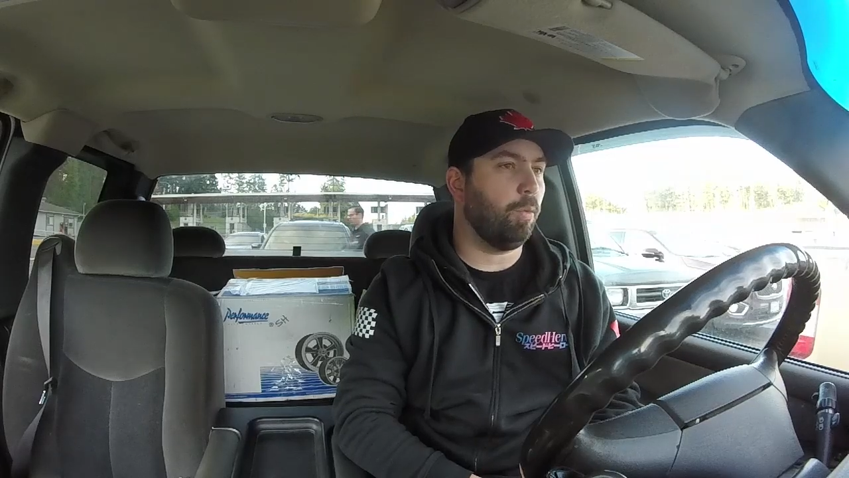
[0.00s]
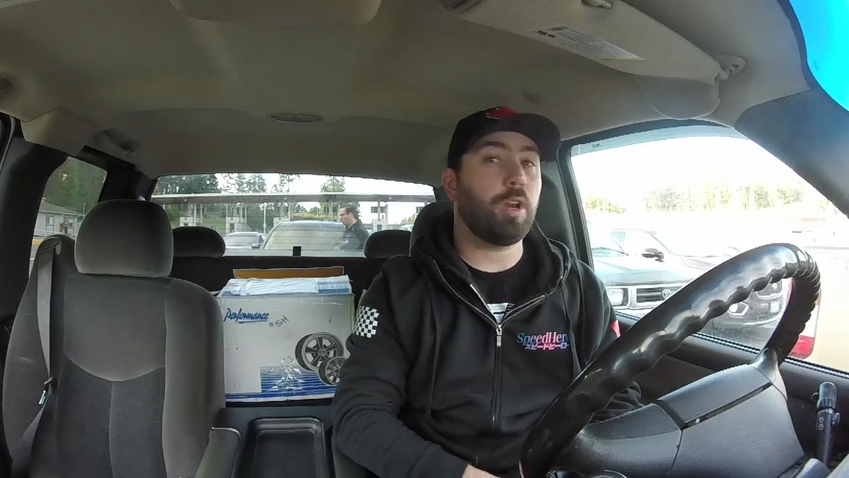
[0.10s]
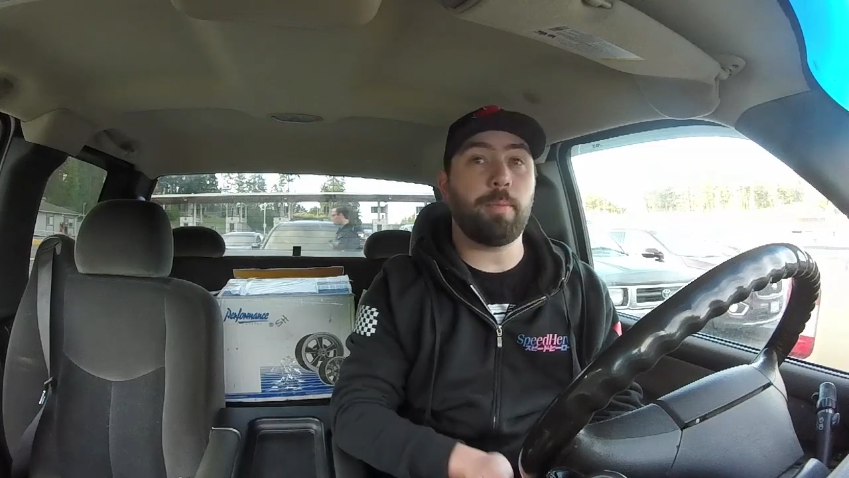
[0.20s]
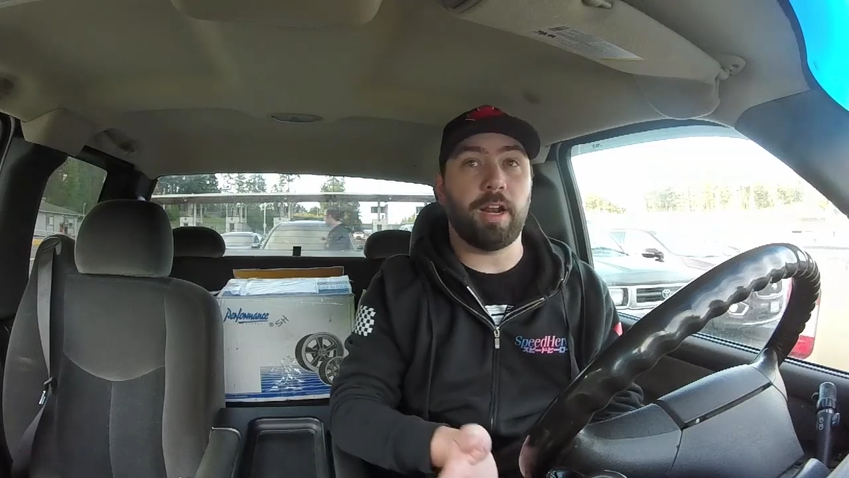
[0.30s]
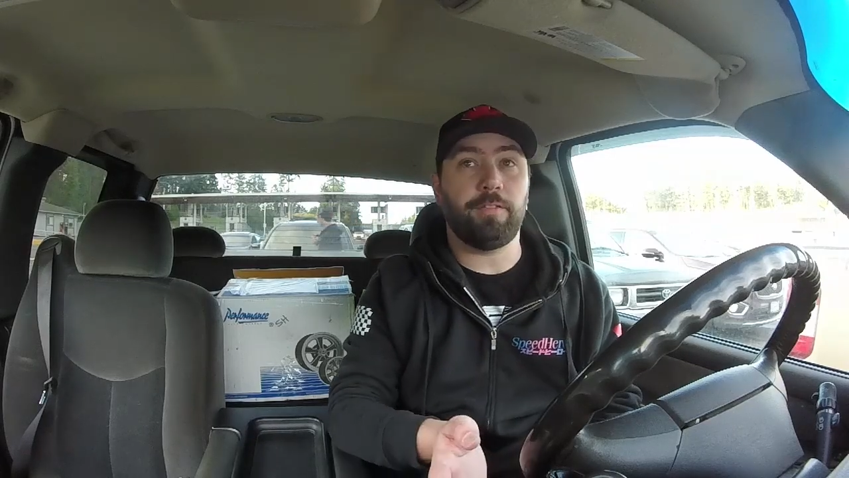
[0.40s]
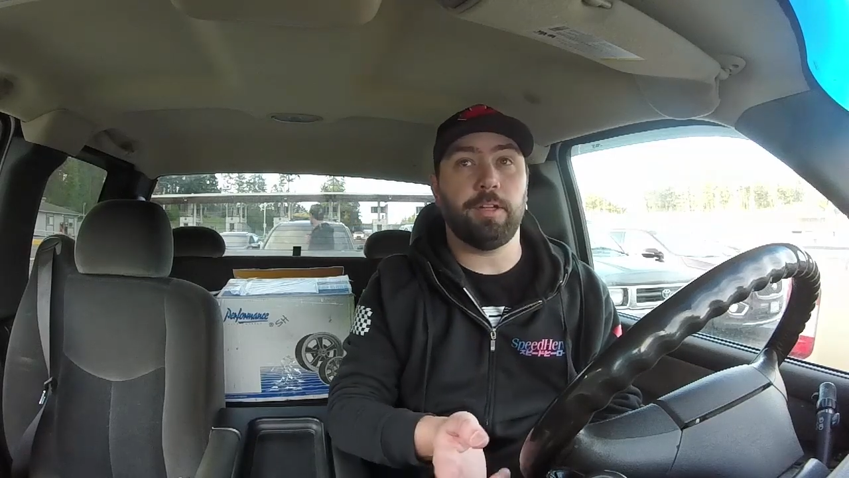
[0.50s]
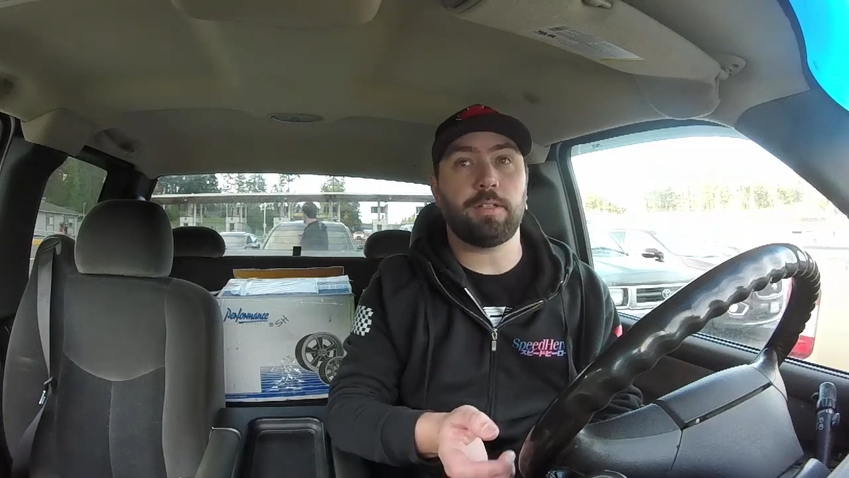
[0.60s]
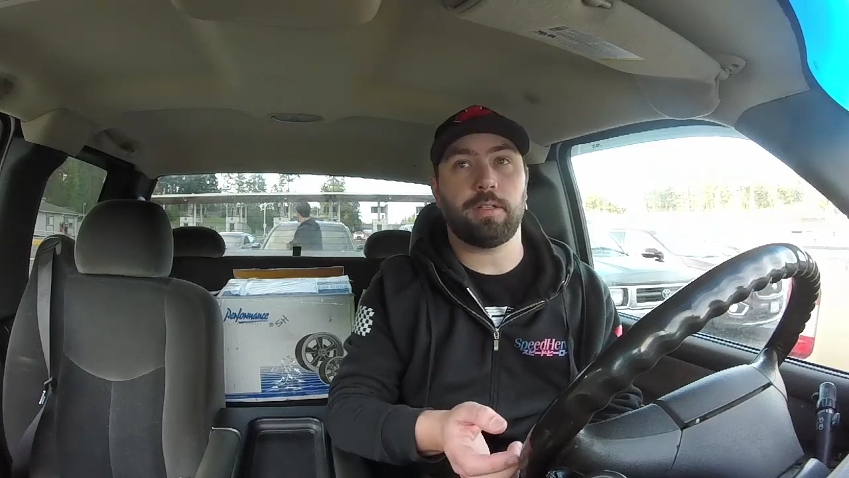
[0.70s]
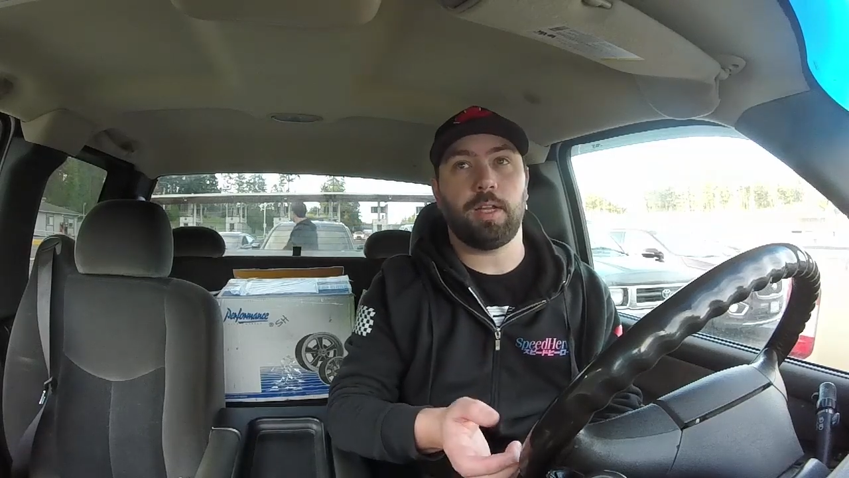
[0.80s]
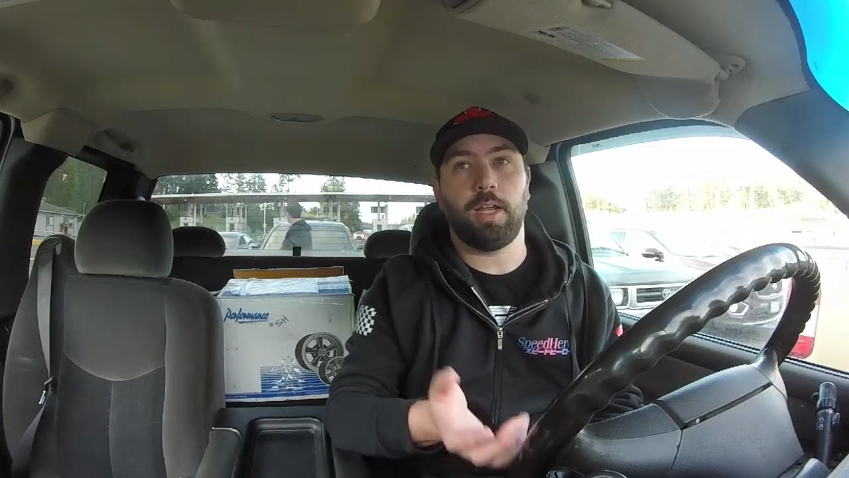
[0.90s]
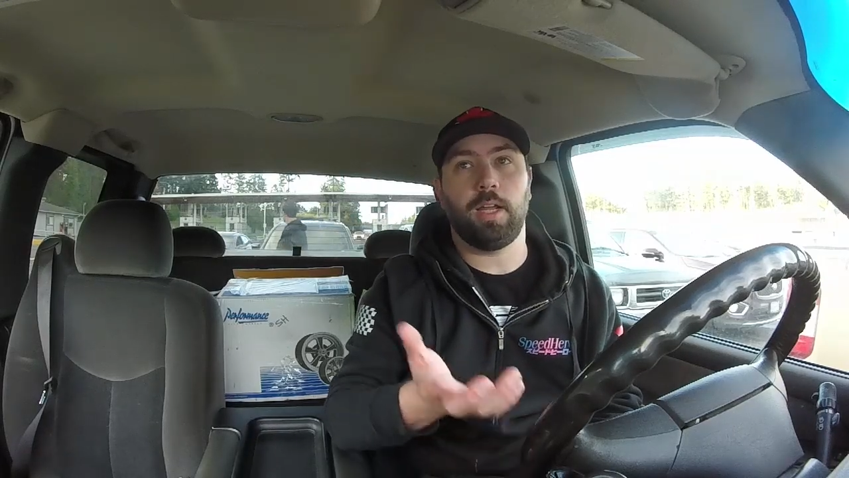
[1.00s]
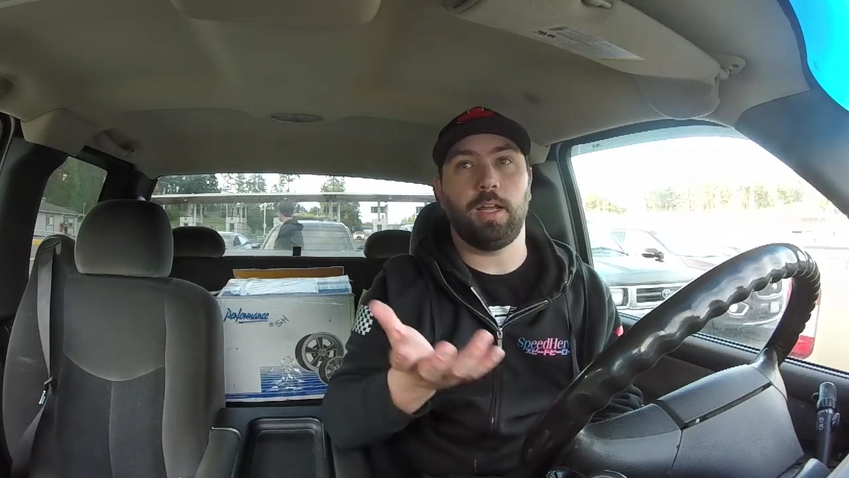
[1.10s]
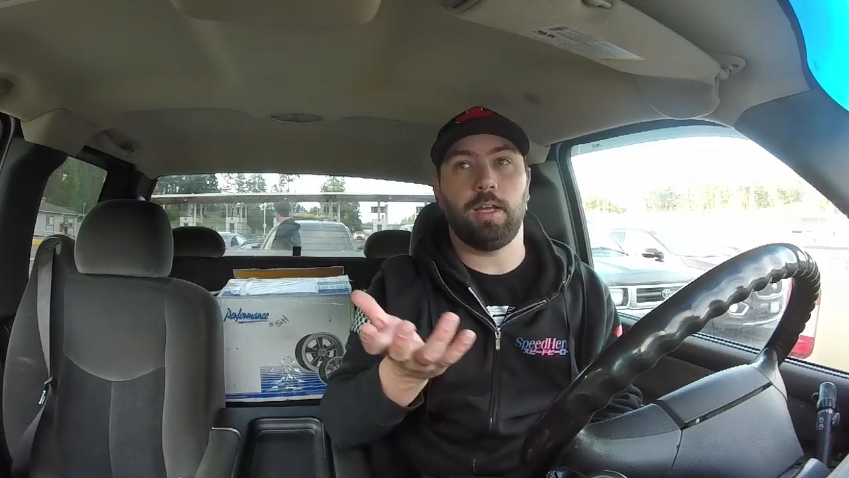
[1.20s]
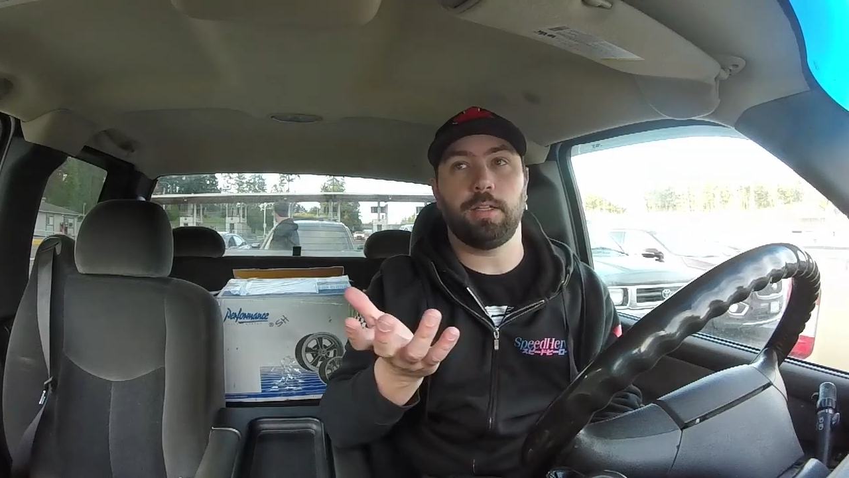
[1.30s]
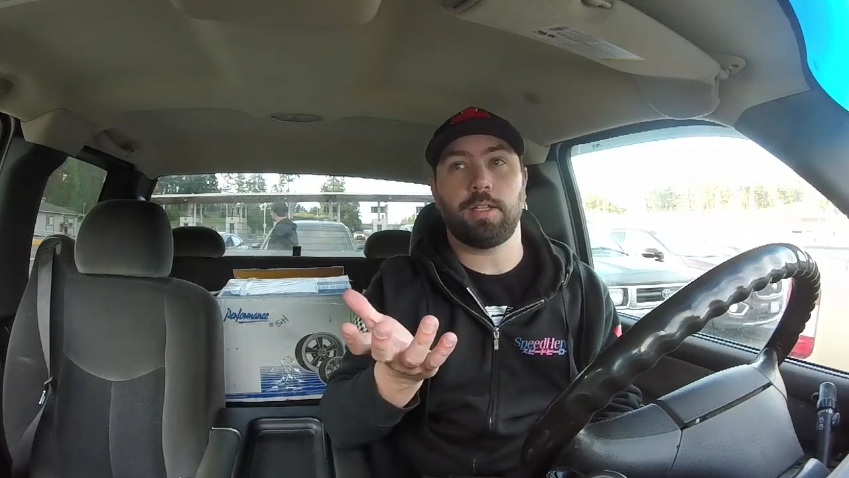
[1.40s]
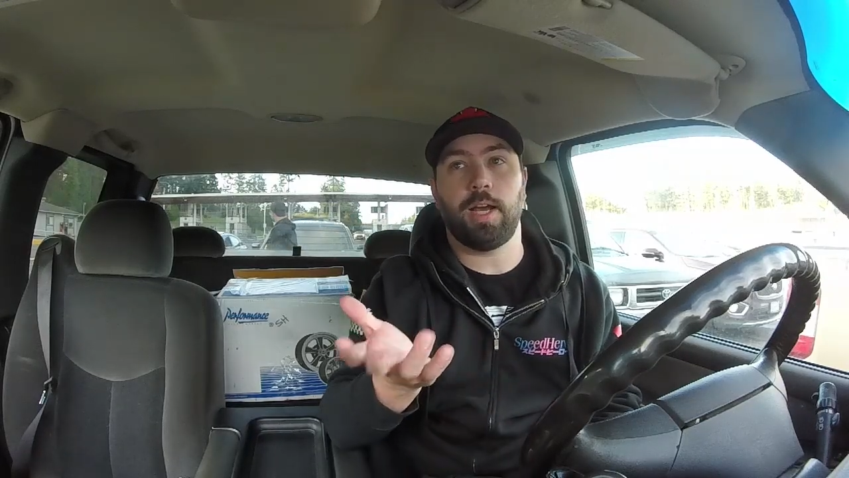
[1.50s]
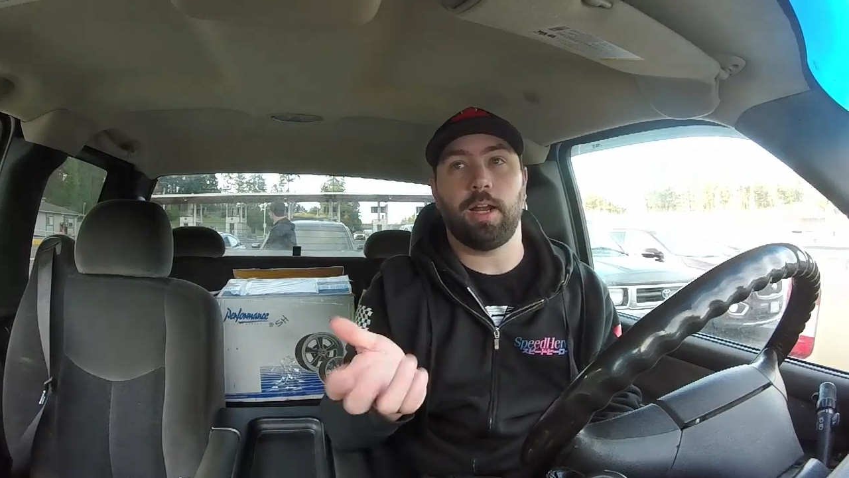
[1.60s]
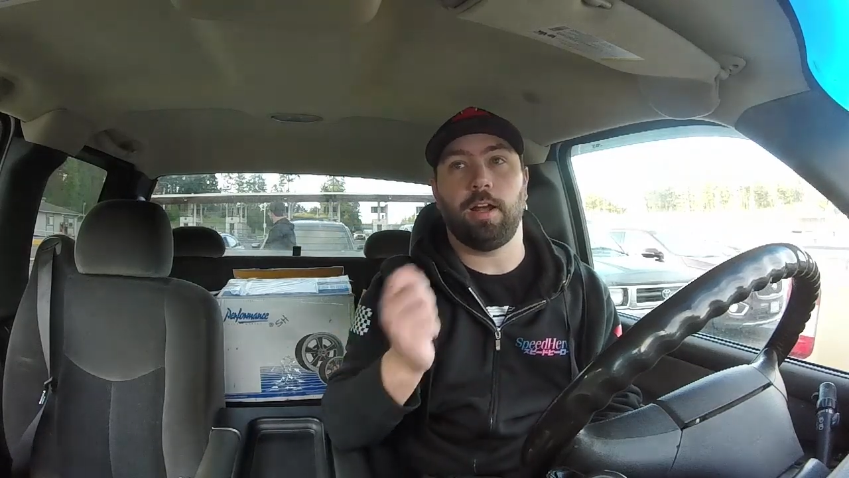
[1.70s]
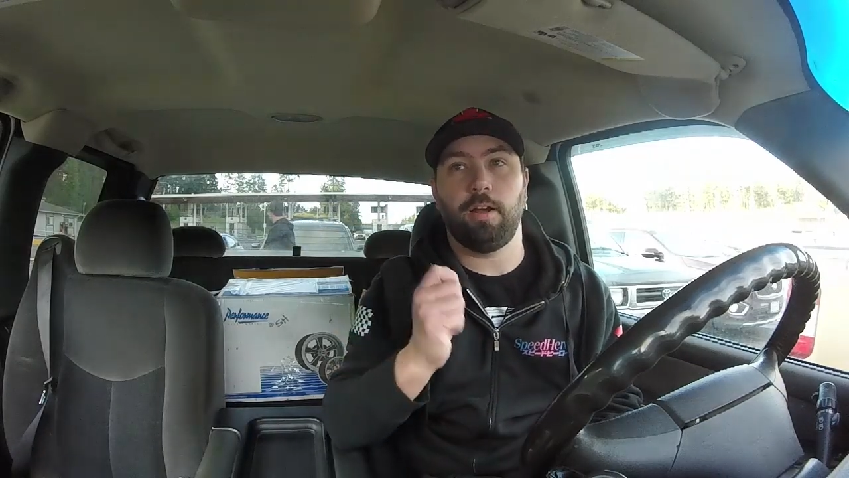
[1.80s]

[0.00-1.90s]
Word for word: One of the benefits is that